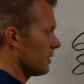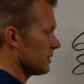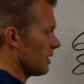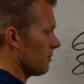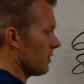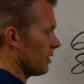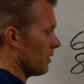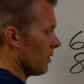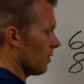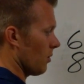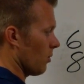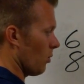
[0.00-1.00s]
Same thing
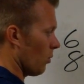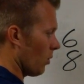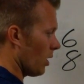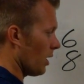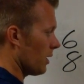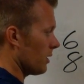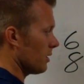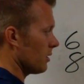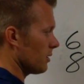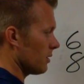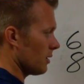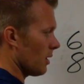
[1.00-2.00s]
here,
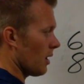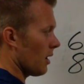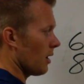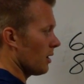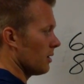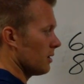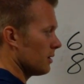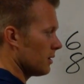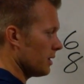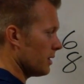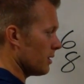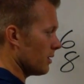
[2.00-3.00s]
1 la
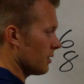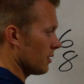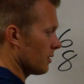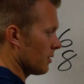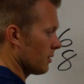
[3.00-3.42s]
li.